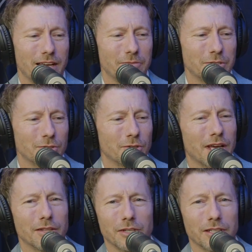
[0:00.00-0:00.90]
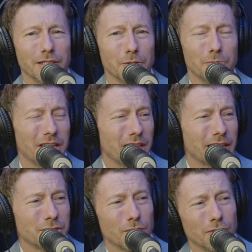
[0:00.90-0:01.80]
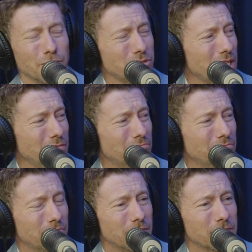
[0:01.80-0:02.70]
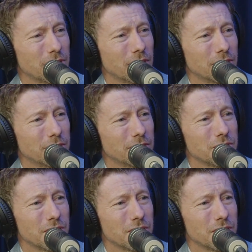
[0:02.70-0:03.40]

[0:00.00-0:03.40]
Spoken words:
I've been told I look a little bit like Joel Osteen. So you